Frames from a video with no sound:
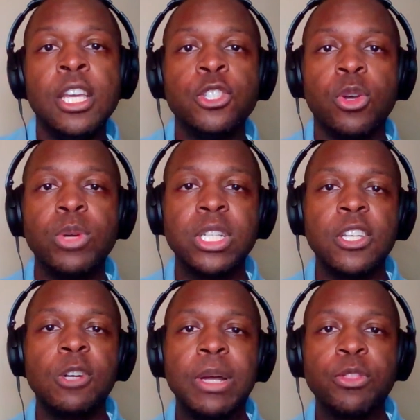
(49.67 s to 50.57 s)
So I want to
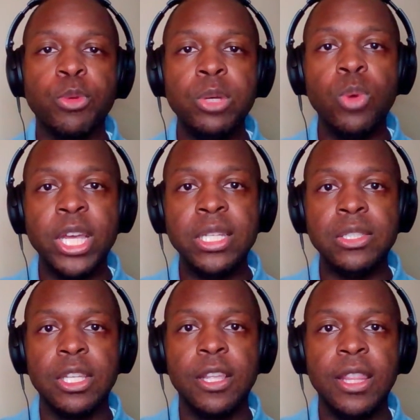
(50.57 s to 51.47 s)
talk about three
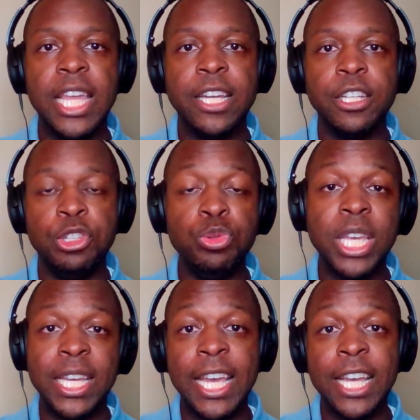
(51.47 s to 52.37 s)
ways that you
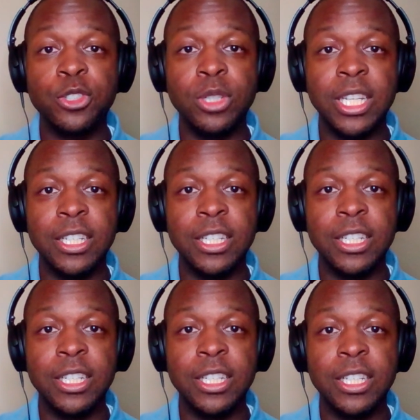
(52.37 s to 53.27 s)
can actually get in
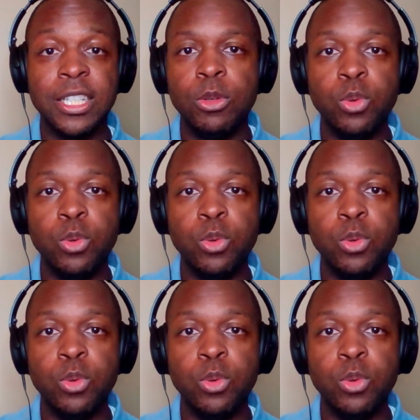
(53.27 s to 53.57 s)
contact me,